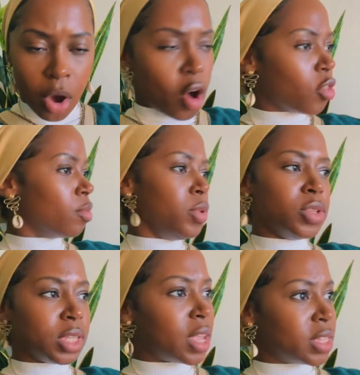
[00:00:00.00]
all the
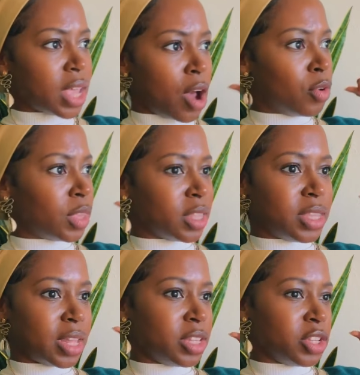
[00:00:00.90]
music that's out
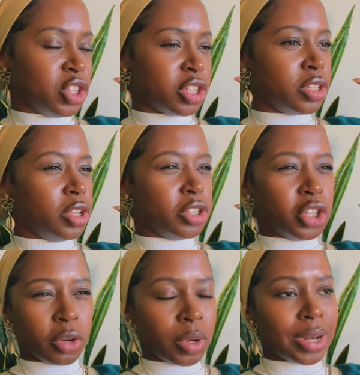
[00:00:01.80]
that that is just
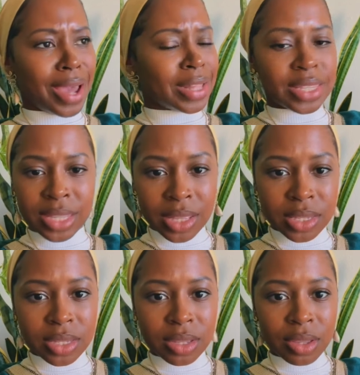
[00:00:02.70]
degenerate
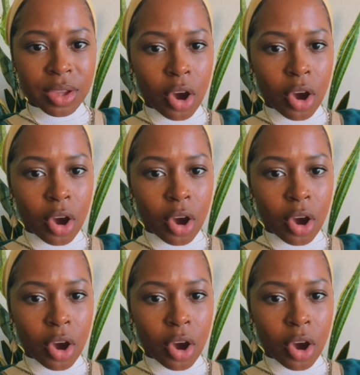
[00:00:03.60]
nonsense